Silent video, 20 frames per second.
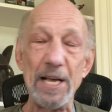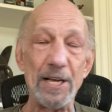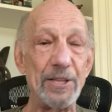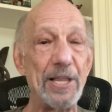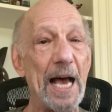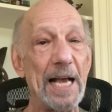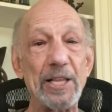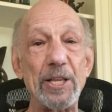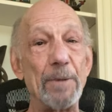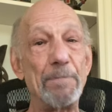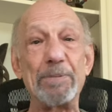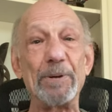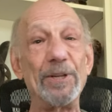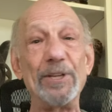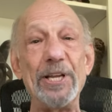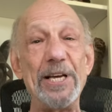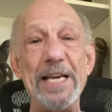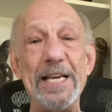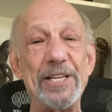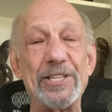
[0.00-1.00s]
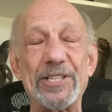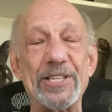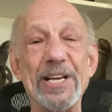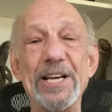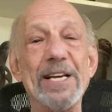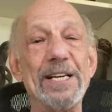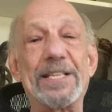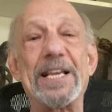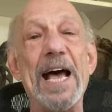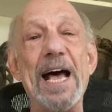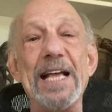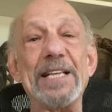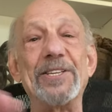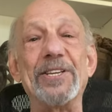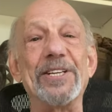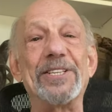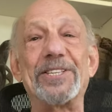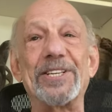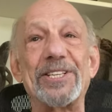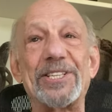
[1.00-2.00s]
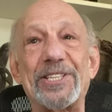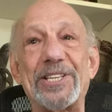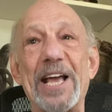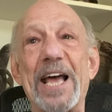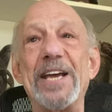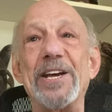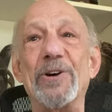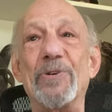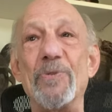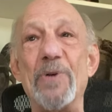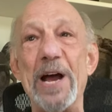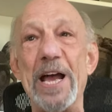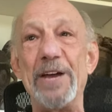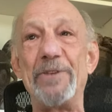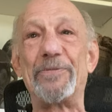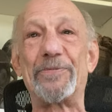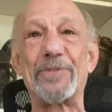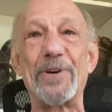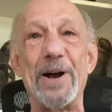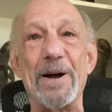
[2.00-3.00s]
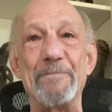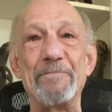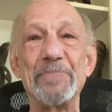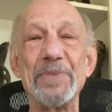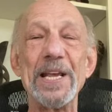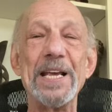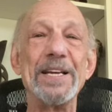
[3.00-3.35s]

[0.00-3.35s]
that the police tended to stay away from.